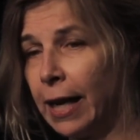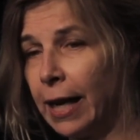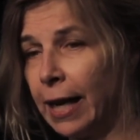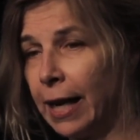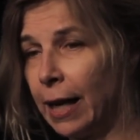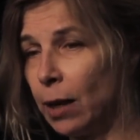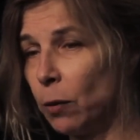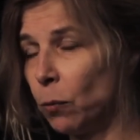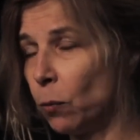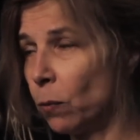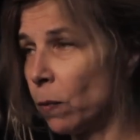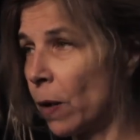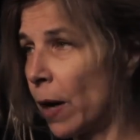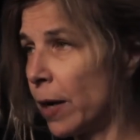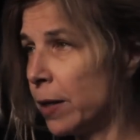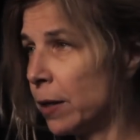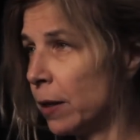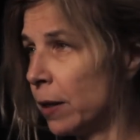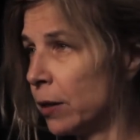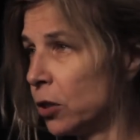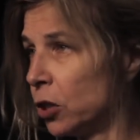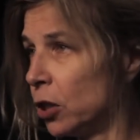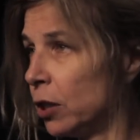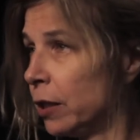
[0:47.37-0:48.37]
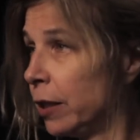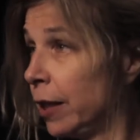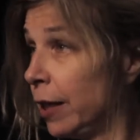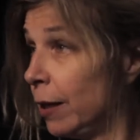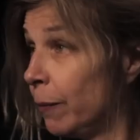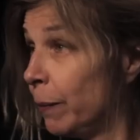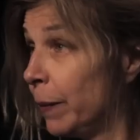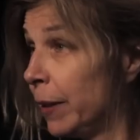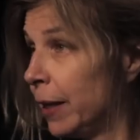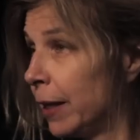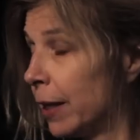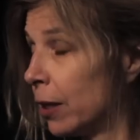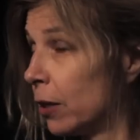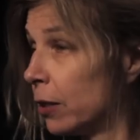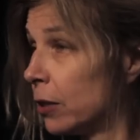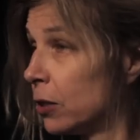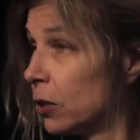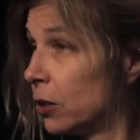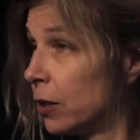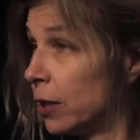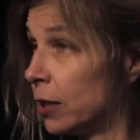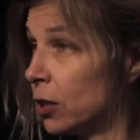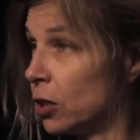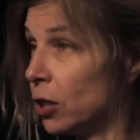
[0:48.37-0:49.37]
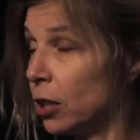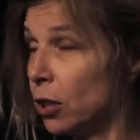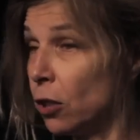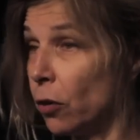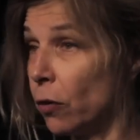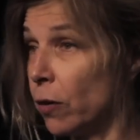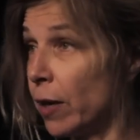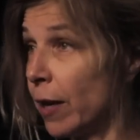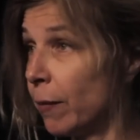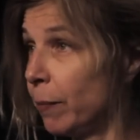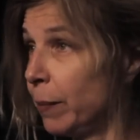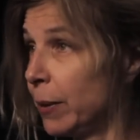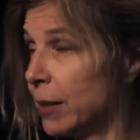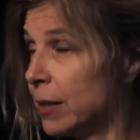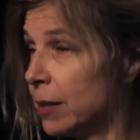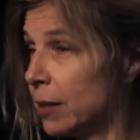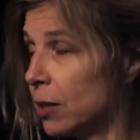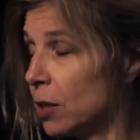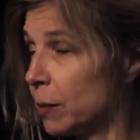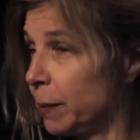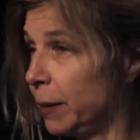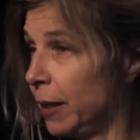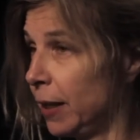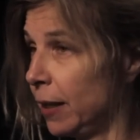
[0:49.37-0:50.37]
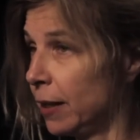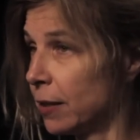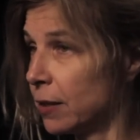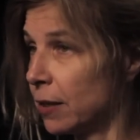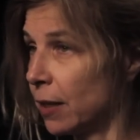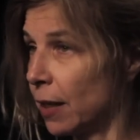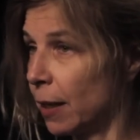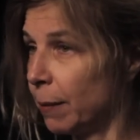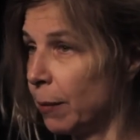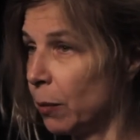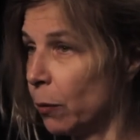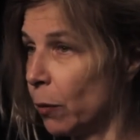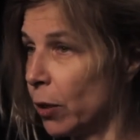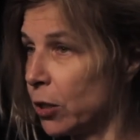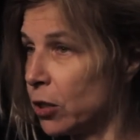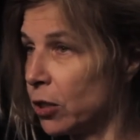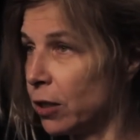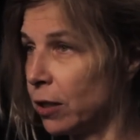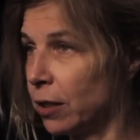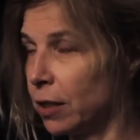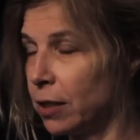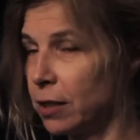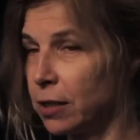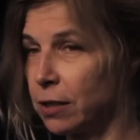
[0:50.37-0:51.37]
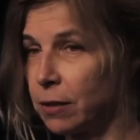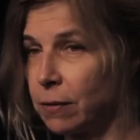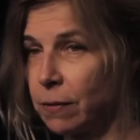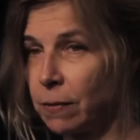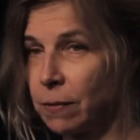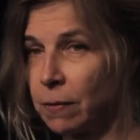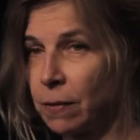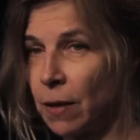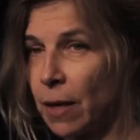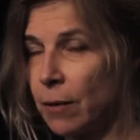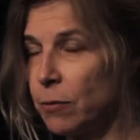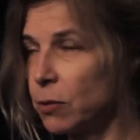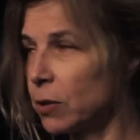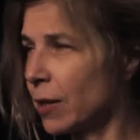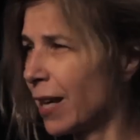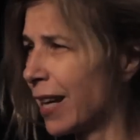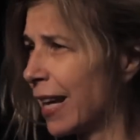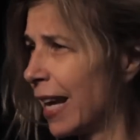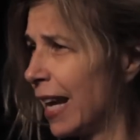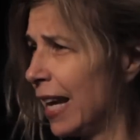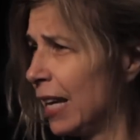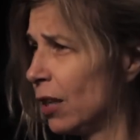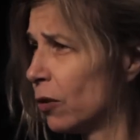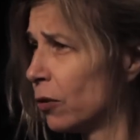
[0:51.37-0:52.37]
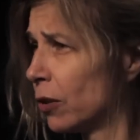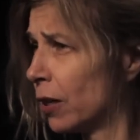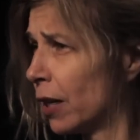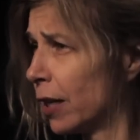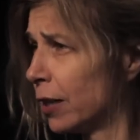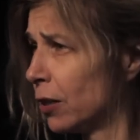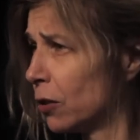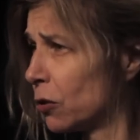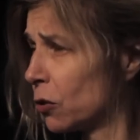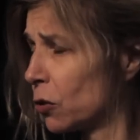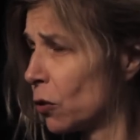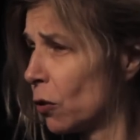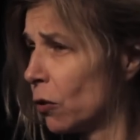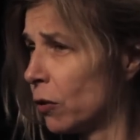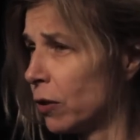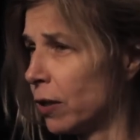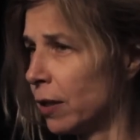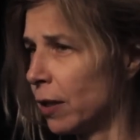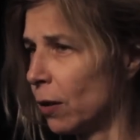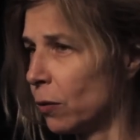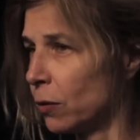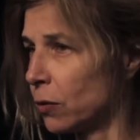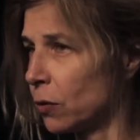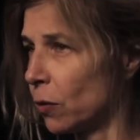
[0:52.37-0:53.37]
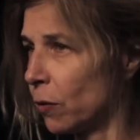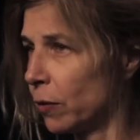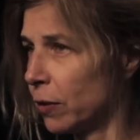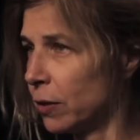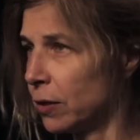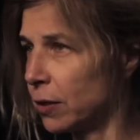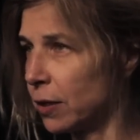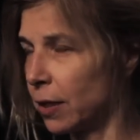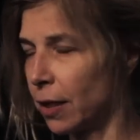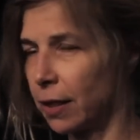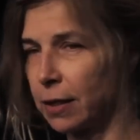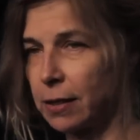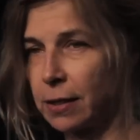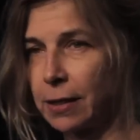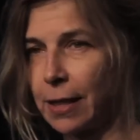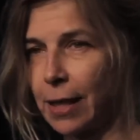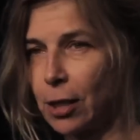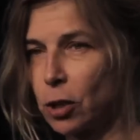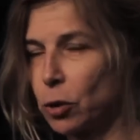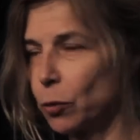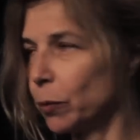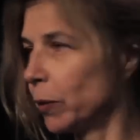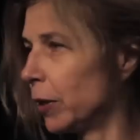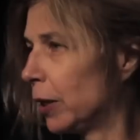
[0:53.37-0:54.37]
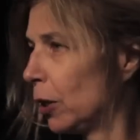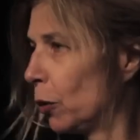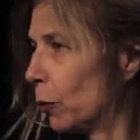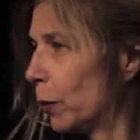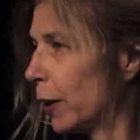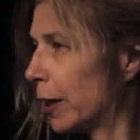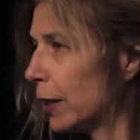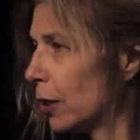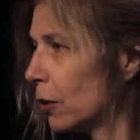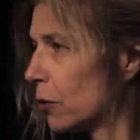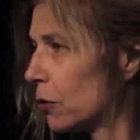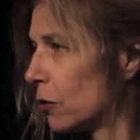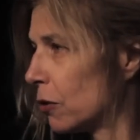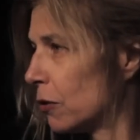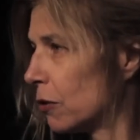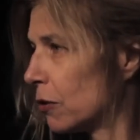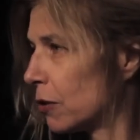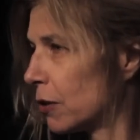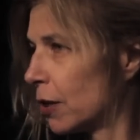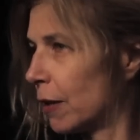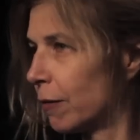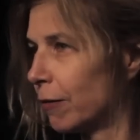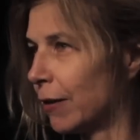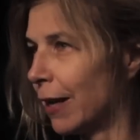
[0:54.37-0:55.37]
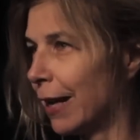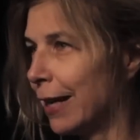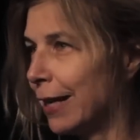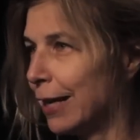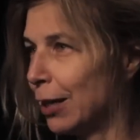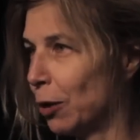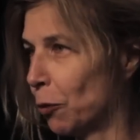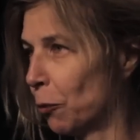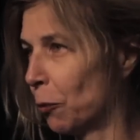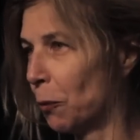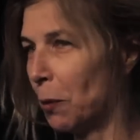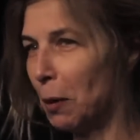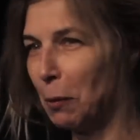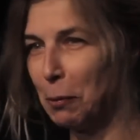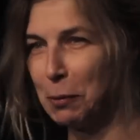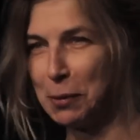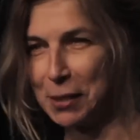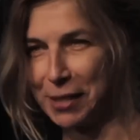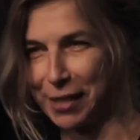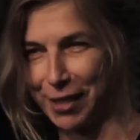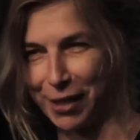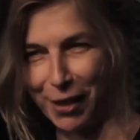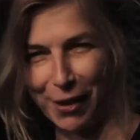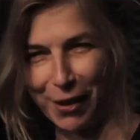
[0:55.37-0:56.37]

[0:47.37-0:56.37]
And I'd, she'd leave me there, and then she'd go have business meetings, and I'd be watching these I was like eight or nine years old, and there was all these like sexual innuendos and stuff, and I didn't know what was